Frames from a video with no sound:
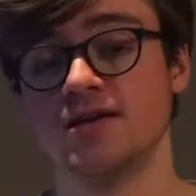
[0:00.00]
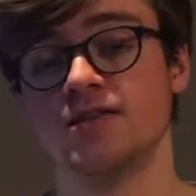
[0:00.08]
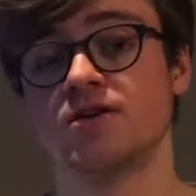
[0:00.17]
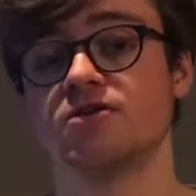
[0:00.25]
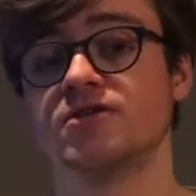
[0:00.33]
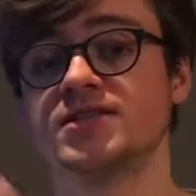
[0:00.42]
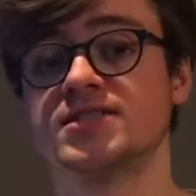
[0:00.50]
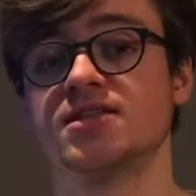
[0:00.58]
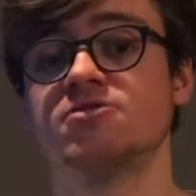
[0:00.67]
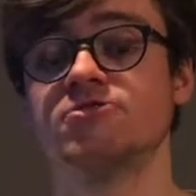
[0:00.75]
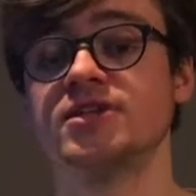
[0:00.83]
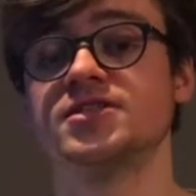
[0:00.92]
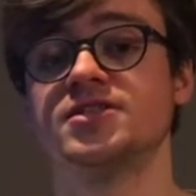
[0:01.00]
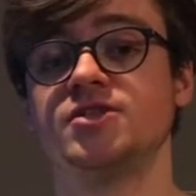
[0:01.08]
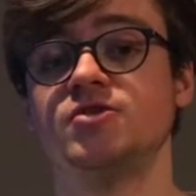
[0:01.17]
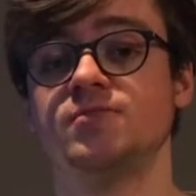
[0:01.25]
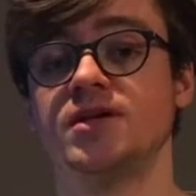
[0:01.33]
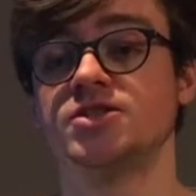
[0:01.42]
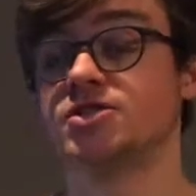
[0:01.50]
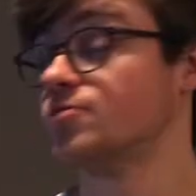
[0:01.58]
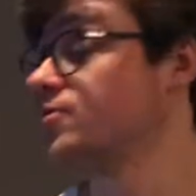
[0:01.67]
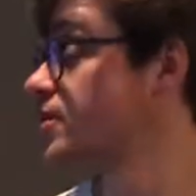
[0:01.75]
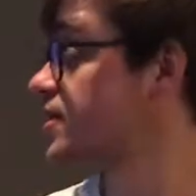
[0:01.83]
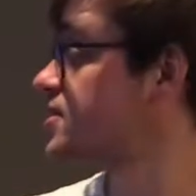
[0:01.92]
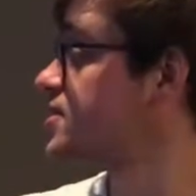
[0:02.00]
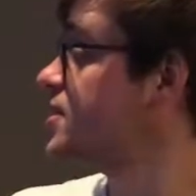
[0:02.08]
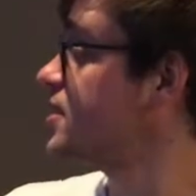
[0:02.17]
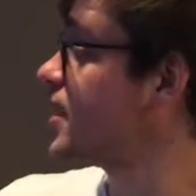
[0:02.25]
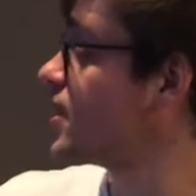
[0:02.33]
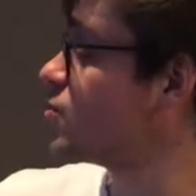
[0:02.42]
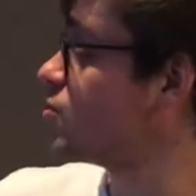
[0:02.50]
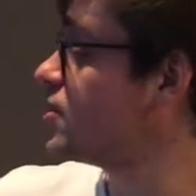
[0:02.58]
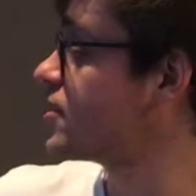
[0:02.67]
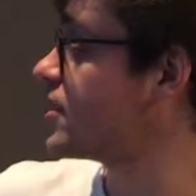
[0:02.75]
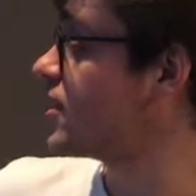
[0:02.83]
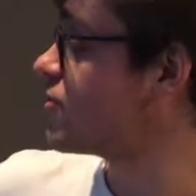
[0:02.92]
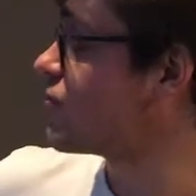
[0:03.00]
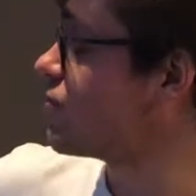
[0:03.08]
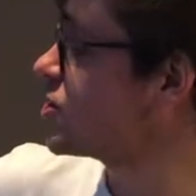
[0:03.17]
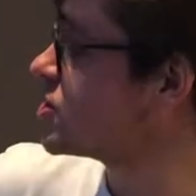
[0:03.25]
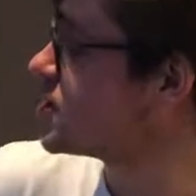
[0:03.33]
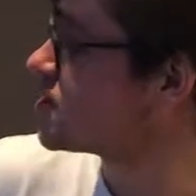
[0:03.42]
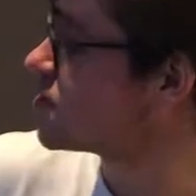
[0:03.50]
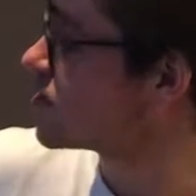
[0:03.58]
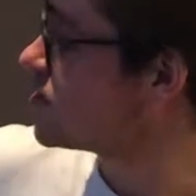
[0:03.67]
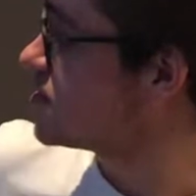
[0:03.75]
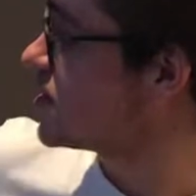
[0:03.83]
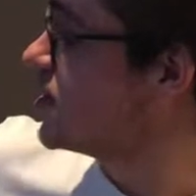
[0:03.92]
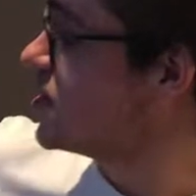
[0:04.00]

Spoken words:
The car accelerates too much, and we can see again, we're looking at our friction circles.